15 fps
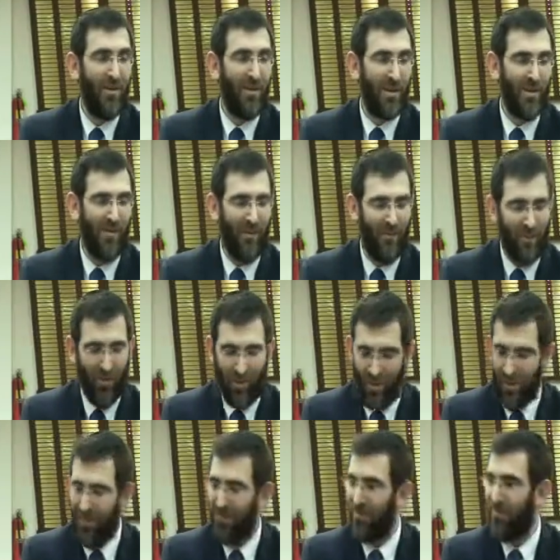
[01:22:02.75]
Because if I would
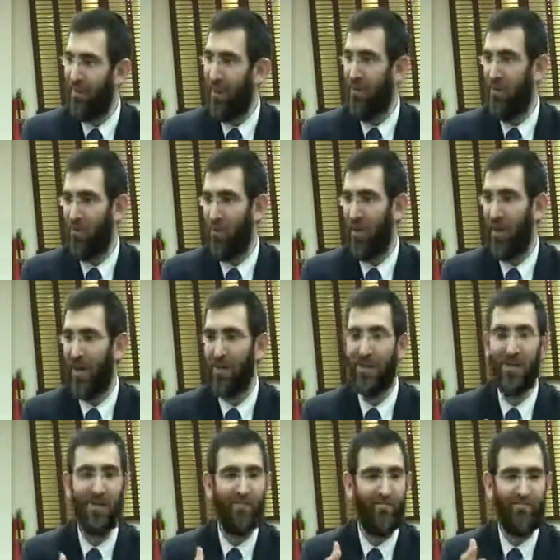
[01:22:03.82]
think, I would
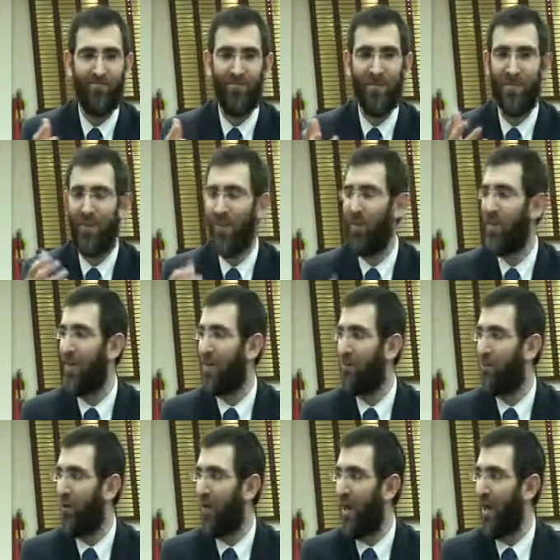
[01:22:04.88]
realize nothing in
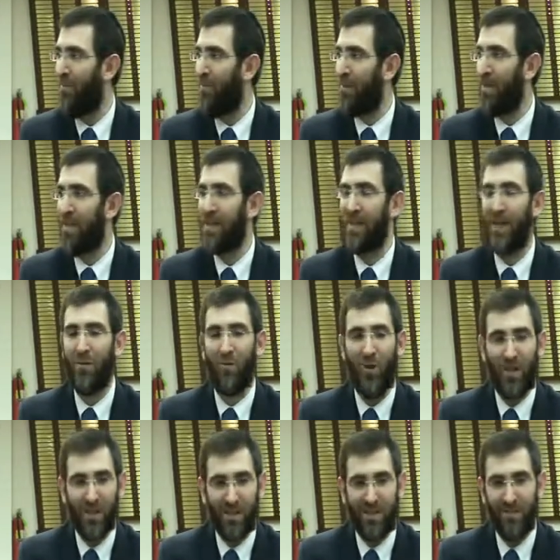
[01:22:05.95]
this world happens unless God
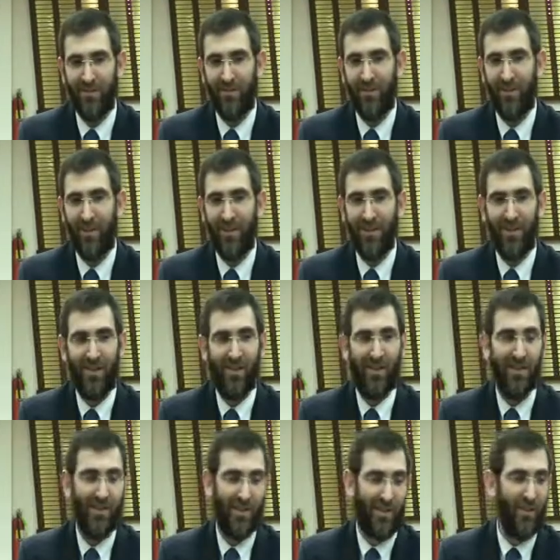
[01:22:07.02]
wants it.
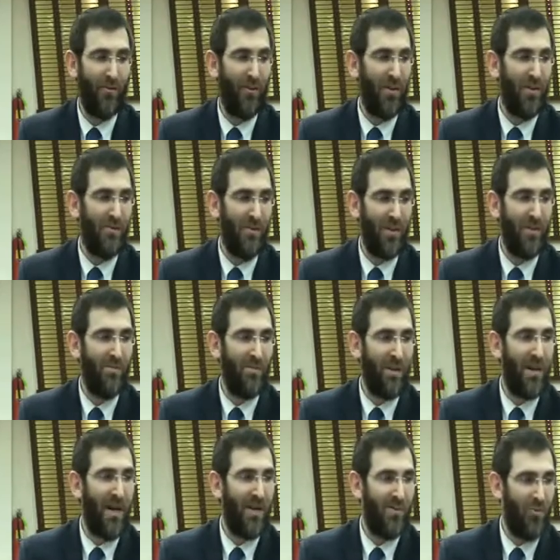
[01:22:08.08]
Therefore, this must
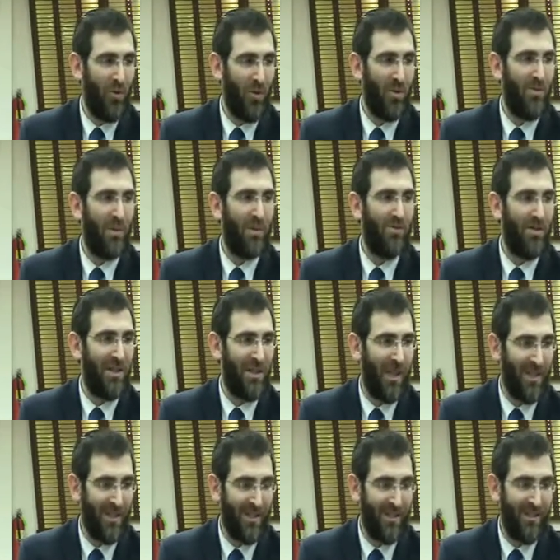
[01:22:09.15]
be God's will, it must be a
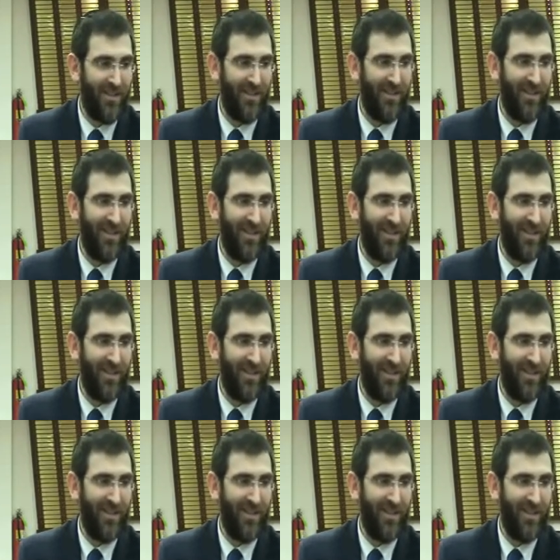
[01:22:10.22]
test.